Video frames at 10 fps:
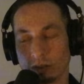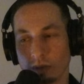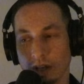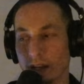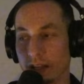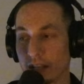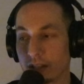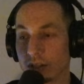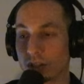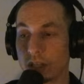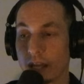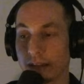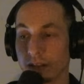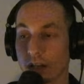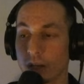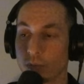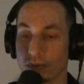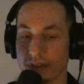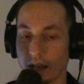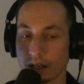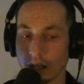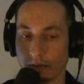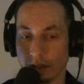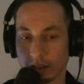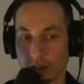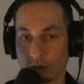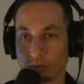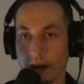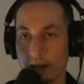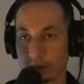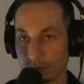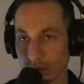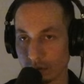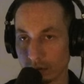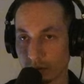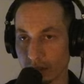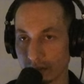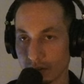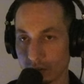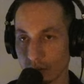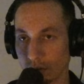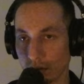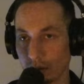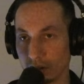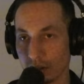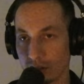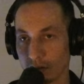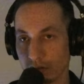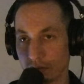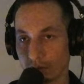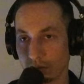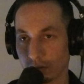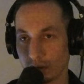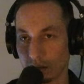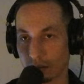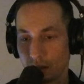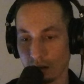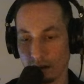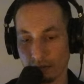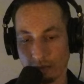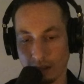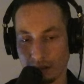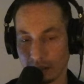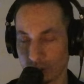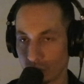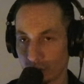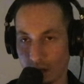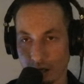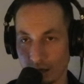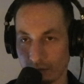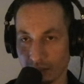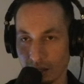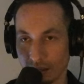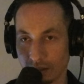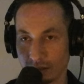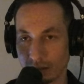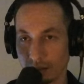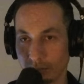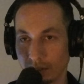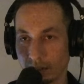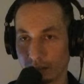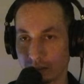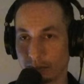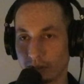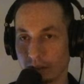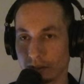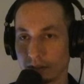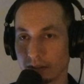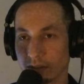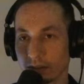Wow. And then and was that kind of like a gradual transition, or did you kind of have that like shot out of a cannon DMT experience?